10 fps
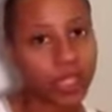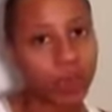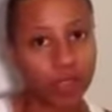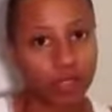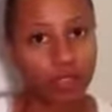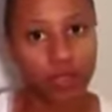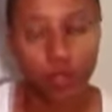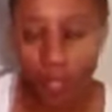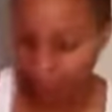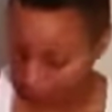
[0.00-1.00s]
was about to
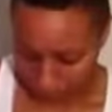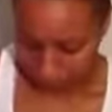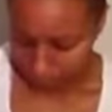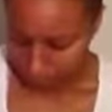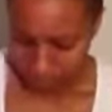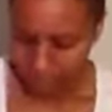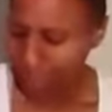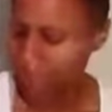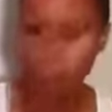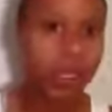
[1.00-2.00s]
do it,
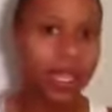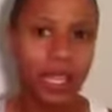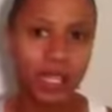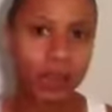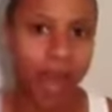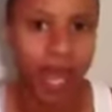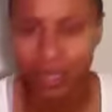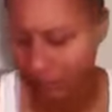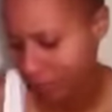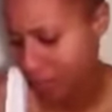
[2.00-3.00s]
and I'm looking at the
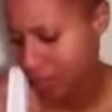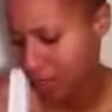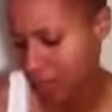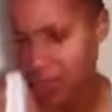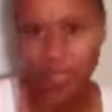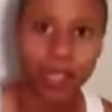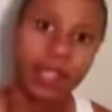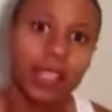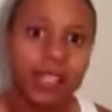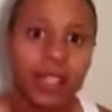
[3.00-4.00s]
box. And then I
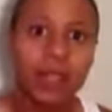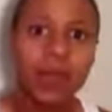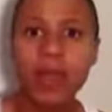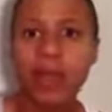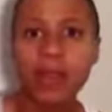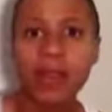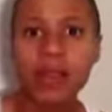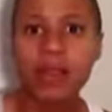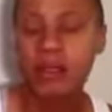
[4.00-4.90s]
looked in the mirror.